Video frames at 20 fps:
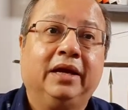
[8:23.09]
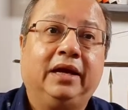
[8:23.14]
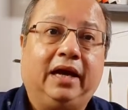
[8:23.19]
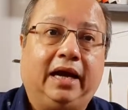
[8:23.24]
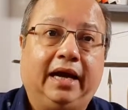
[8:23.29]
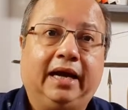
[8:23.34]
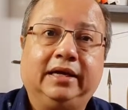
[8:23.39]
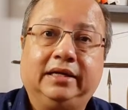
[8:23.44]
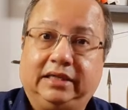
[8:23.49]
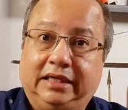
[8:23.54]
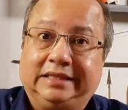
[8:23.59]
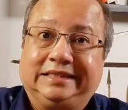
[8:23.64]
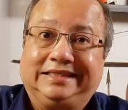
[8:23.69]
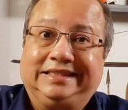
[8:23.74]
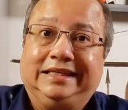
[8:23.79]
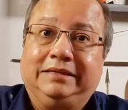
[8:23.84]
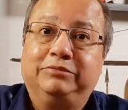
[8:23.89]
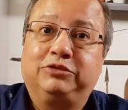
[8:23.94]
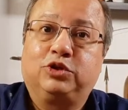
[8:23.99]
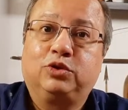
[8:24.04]
And it
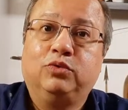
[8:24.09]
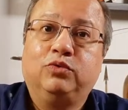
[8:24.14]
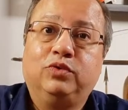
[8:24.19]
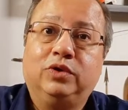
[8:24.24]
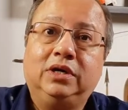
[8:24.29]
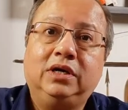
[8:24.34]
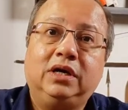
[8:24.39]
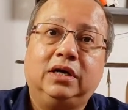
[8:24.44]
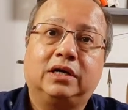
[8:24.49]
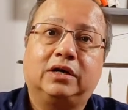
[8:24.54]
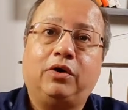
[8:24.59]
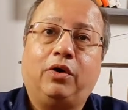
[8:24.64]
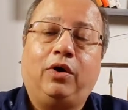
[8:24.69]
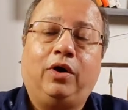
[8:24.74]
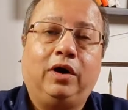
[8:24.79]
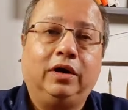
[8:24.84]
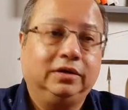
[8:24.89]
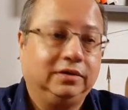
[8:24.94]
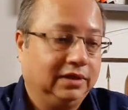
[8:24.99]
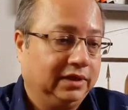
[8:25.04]
seems to work
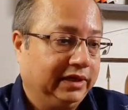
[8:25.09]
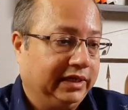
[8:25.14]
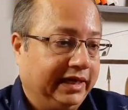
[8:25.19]
on